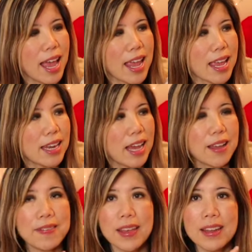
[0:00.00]
And
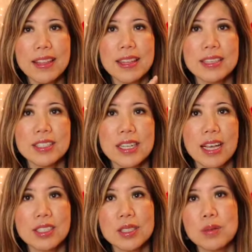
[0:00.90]
I found out that she
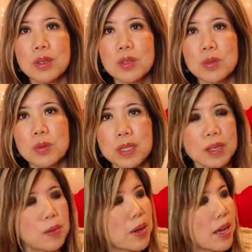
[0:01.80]
actually works
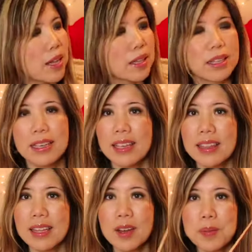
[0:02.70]
really well
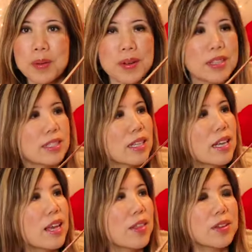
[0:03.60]
in the airport.
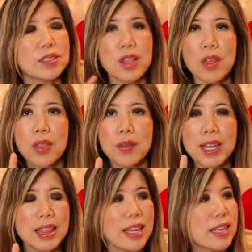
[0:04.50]
There's
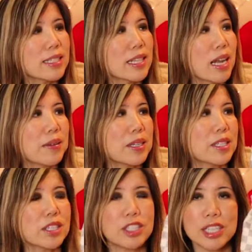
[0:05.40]
3 things that I would
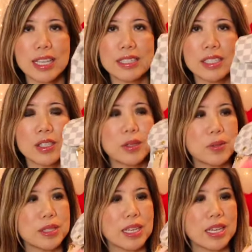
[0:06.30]
suggest
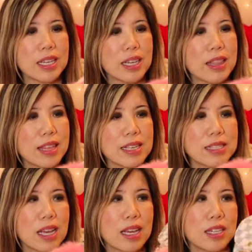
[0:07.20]
using
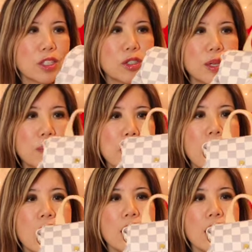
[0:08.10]
this on a trip.